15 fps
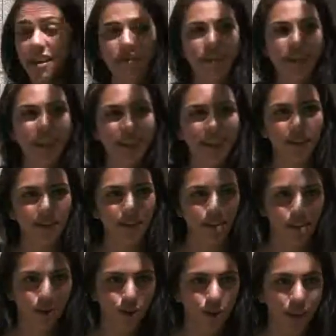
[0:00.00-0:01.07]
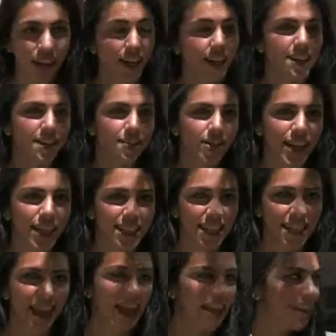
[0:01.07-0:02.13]
Everything in, the, in Jordan is
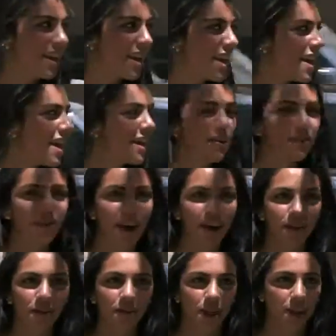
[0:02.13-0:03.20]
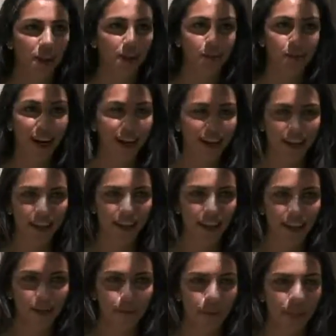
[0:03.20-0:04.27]
increasing and and, the rate in
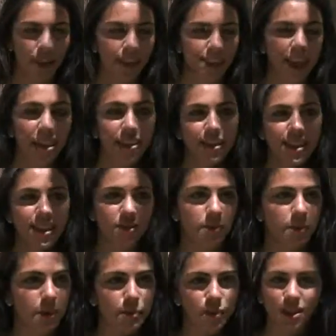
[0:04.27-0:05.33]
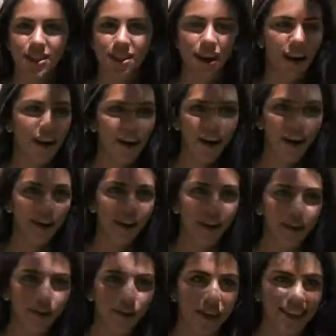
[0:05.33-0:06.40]
the um, salaries of the people is not uh, are not
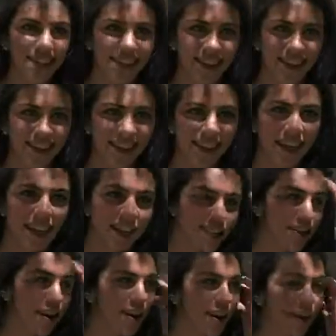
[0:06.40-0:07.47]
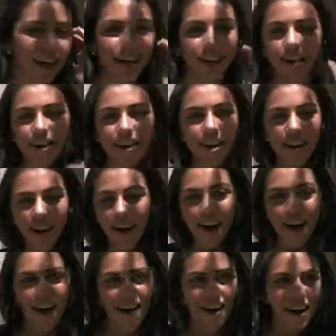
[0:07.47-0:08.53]
increasing. So they're getting
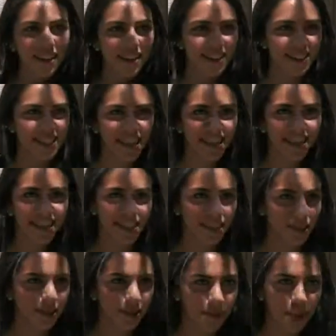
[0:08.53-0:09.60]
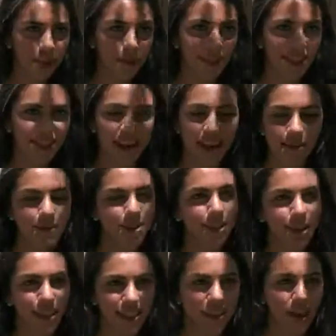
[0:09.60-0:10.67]
higher and the salaries are keeping the same, so
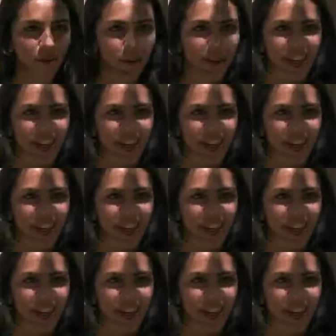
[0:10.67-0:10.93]
it's not